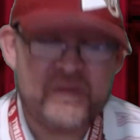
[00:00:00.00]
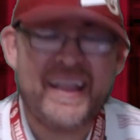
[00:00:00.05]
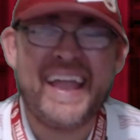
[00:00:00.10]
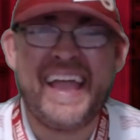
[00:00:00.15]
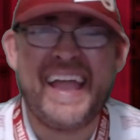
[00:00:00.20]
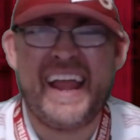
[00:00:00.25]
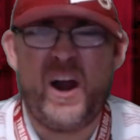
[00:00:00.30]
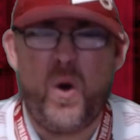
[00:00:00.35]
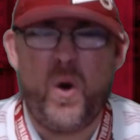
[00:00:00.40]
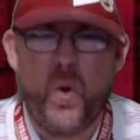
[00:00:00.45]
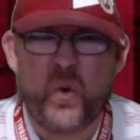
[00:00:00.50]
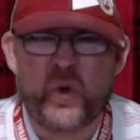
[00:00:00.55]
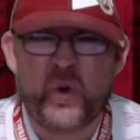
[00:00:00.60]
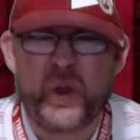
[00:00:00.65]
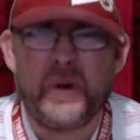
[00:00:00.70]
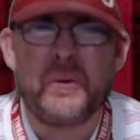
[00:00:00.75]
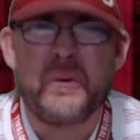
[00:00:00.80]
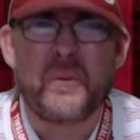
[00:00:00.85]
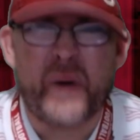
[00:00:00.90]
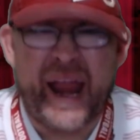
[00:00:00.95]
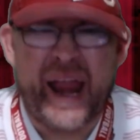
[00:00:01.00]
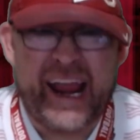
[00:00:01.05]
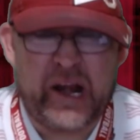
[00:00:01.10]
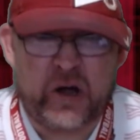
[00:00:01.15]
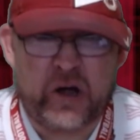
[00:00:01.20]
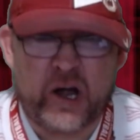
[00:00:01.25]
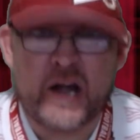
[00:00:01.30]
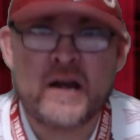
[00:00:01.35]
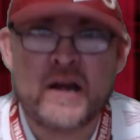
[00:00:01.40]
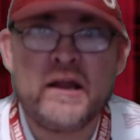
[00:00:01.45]
at Oakland
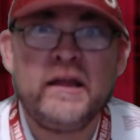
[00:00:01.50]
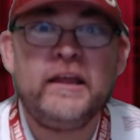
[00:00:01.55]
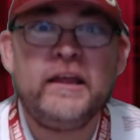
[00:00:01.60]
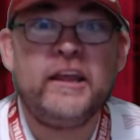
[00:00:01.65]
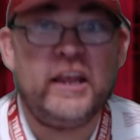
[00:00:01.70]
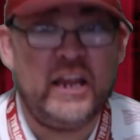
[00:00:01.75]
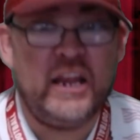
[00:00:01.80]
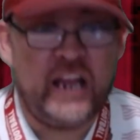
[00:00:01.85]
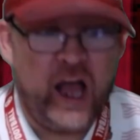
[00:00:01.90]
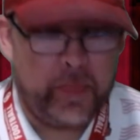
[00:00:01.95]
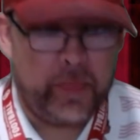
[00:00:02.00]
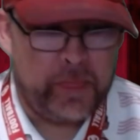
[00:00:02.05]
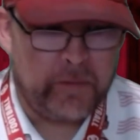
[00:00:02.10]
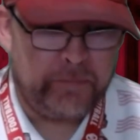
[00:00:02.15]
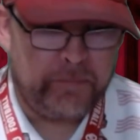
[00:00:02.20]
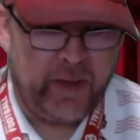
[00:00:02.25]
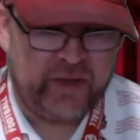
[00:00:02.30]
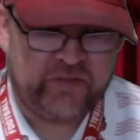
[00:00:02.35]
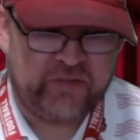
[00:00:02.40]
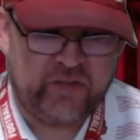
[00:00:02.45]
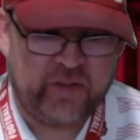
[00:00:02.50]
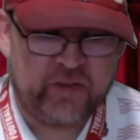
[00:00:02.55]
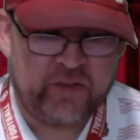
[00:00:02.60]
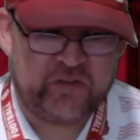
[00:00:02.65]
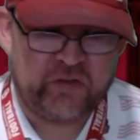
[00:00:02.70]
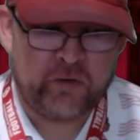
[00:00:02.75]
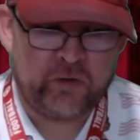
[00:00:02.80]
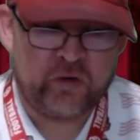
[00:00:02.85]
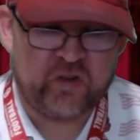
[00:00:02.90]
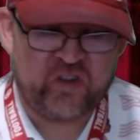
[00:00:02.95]
Raider. He got the best of the
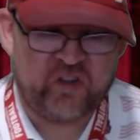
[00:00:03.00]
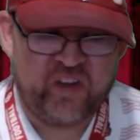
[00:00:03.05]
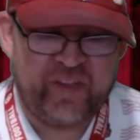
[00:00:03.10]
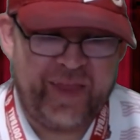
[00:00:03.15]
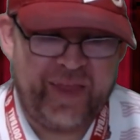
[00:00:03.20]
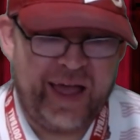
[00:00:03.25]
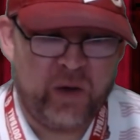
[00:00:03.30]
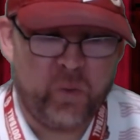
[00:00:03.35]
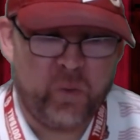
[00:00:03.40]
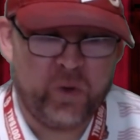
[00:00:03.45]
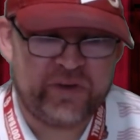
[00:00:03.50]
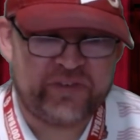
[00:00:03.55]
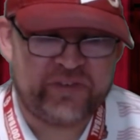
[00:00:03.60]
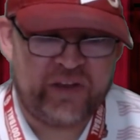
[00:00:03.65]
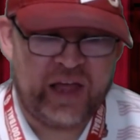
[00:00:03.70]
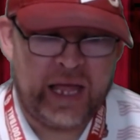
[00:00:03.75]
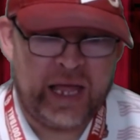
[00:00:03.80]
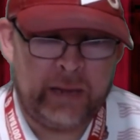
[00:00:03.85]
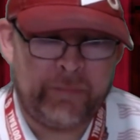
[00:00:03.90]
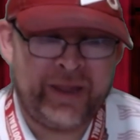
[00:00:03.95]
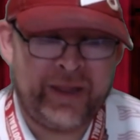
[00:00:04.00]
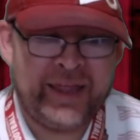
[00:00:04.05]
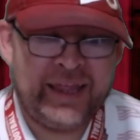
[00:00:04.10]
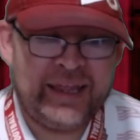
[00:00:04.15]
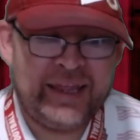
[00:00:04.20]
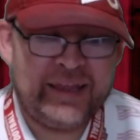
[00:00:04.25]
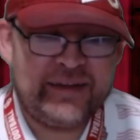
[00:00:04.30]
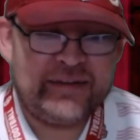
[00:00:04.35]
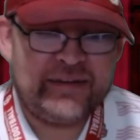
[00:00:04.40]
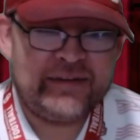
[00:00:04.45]
Sooners in that one time.
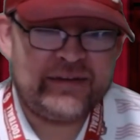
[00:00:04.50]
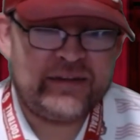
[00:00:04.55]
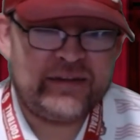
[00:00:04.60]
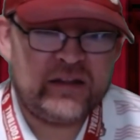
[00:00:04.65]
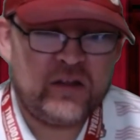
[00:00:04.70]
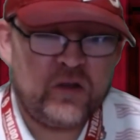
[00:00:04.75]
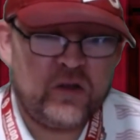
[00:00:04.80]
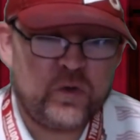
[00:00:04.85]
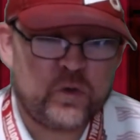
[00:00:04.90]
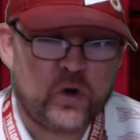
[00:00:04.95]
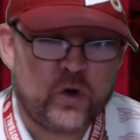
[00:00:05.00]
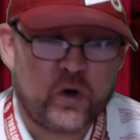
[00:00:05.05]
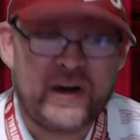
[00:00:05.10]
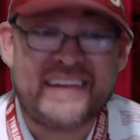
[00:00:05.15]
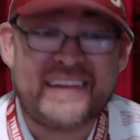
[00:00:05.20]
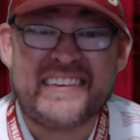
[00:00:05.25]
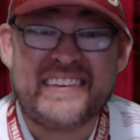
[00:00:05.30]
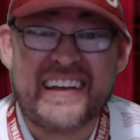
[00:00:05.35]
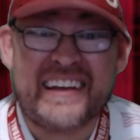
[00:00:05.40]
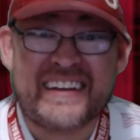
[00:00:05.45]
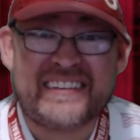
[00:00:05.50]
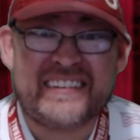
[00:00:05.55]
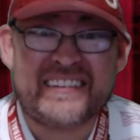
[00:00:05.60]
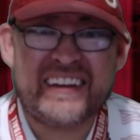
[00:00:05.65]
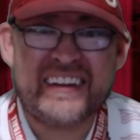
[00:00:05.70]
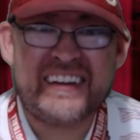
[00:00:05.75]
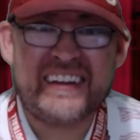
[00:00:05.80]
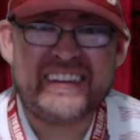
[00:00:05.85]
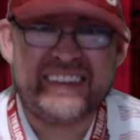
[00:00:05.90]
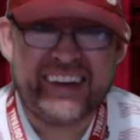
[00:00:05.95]

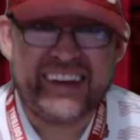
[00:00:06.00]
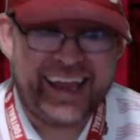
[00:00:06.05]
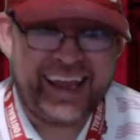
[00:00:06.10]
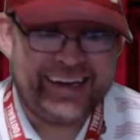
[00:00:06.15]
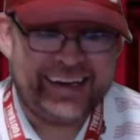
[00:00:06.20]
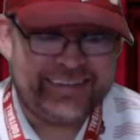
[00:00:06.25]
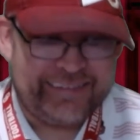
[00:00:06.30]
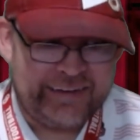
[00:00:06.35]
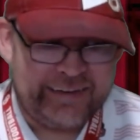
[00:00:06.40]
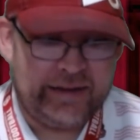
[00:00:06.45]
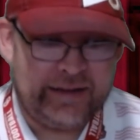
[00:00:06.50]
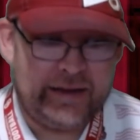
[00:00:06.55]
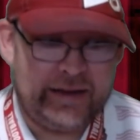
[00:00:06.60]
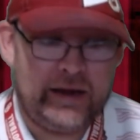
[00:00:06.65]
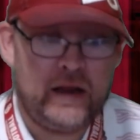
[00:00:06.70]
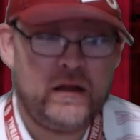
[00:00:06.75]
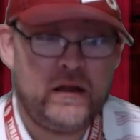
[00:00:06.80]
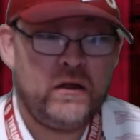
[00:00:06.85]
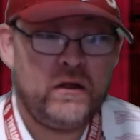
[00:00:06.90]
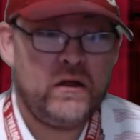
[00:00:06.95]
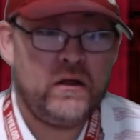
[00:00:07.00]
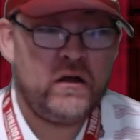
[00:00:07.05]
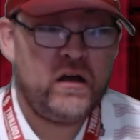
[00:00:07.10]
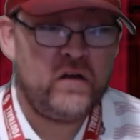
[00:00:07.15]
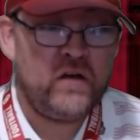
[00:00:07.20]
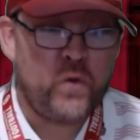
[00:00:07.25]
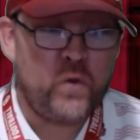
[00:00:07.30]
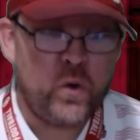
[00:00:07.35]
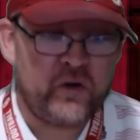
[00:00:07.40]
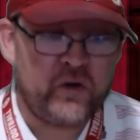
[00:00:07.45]
36-19.
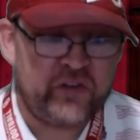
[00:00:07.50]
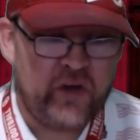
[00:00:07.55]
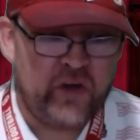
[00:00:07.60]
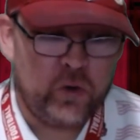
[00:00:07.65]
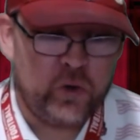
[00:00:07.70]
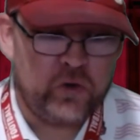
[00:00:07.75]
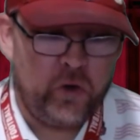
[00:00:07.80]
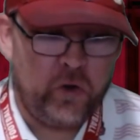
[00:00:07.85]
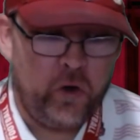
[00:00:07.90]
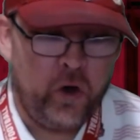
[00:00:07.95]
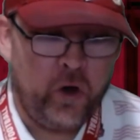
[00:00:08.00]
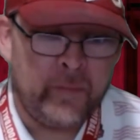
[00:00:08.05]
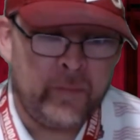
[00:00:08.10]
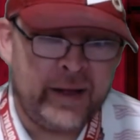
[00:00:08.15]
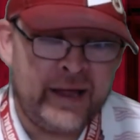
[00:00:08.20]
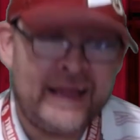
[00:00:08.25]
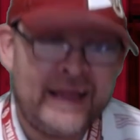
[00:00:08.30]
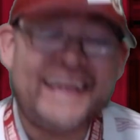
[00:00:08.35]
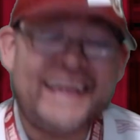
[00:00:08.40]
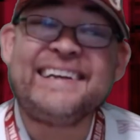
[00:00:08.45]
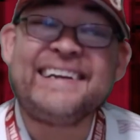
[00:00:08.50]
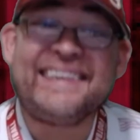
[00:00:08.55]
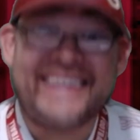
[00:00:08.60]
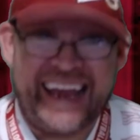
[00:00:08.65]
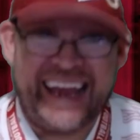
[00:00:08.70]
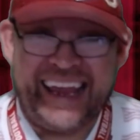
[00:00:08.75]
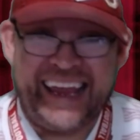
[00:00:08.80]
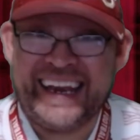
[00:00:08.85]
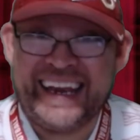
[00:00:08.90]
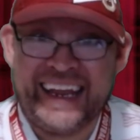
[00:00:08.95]
Of course, Oklahoma
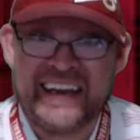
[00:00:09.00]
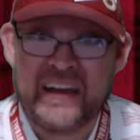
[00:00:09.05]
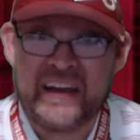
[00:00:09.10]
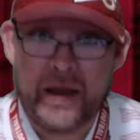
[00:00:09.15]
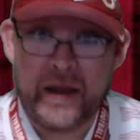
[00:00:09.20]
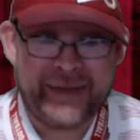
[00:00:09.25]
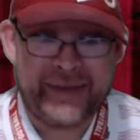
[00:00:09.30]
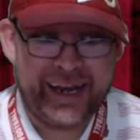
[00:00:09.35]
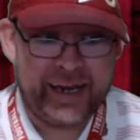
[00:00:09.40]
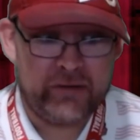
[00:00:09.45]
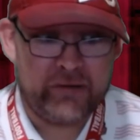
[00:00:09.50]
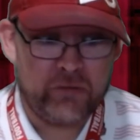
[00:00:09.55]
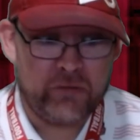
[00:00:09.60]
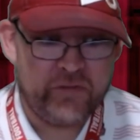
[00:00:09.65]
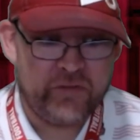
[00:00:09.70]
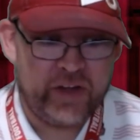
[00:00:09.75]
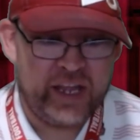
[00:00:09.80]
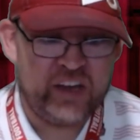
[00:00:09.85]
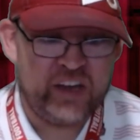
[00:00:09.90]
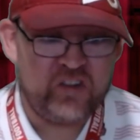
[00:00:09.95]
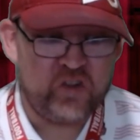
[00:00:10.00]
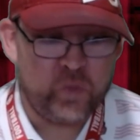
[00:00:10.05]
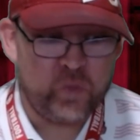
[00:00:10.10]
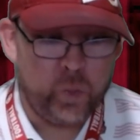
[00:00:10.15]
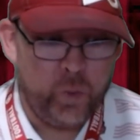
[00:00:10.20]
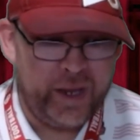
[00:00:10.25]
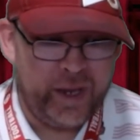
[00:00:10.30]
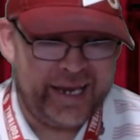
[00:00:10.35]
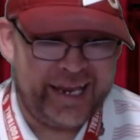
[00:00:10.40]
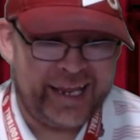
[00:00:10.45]
did end up getting revenge,
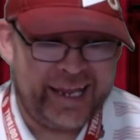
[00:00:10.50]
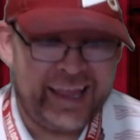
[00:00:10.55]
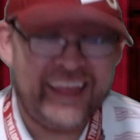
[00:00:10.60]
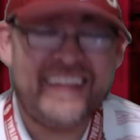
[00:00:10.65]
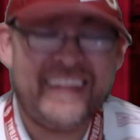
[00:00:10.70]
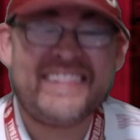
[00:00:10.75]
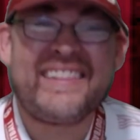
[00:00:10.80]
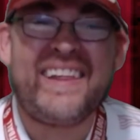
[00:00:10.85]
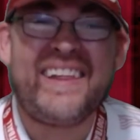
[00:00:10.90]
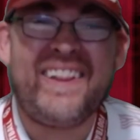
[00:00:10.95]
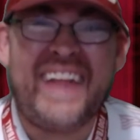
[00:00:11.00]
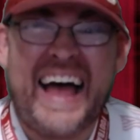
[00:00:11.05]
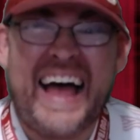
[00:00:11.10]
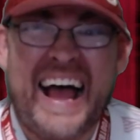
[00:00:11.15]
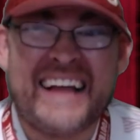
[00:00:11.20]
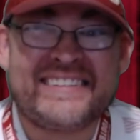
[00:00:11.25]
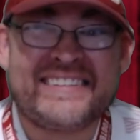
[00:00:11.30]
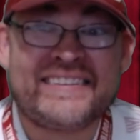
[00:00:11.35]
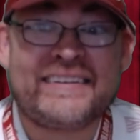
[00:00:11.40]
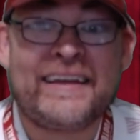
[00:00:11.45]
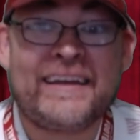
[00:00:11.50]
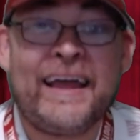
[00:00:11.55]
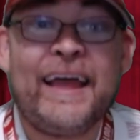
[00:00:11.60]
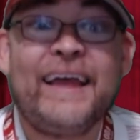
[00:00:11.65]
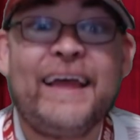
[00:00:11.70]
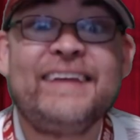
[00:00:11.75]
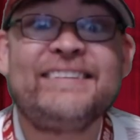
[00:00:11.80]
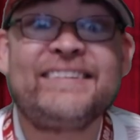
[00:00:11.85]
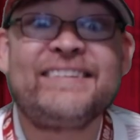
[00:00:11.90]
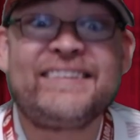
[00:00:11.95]
winning the last
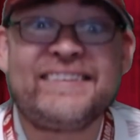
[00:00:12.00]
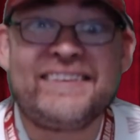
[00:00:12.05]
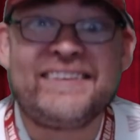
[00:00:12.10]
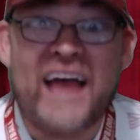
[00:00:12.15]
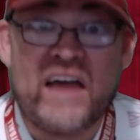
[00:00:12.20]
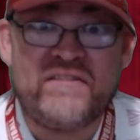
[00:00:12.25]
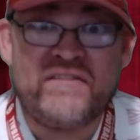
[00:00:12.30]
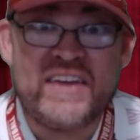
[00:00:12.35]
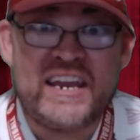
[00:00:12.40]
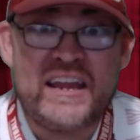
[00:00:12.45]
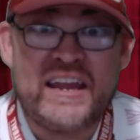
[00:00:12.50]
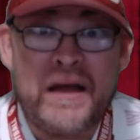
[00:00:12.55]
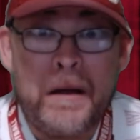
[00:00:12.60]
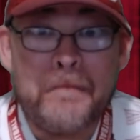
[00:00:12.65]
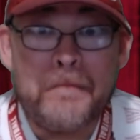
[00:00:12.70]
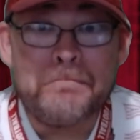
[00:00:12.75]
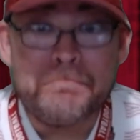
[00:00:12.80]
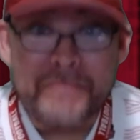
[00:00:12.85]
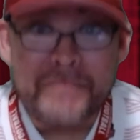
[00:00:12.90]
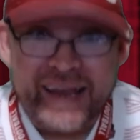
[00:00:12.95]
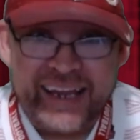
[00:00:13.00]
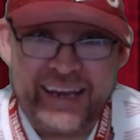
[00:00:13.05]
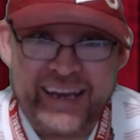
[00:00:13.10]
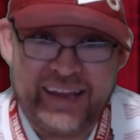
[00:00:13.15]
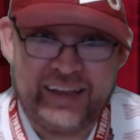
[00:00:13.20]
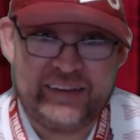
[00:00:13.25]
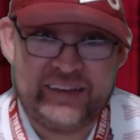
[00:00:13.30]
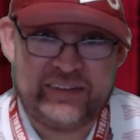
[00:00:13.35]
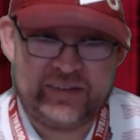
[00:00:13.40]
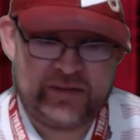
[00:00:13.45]
7
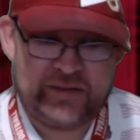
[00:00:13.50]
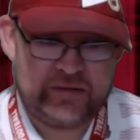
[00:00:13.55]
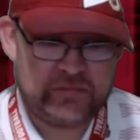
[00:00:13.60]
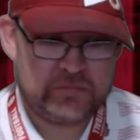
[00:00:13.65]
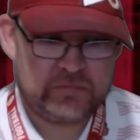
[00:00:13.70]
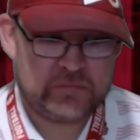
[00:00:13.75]
meetings,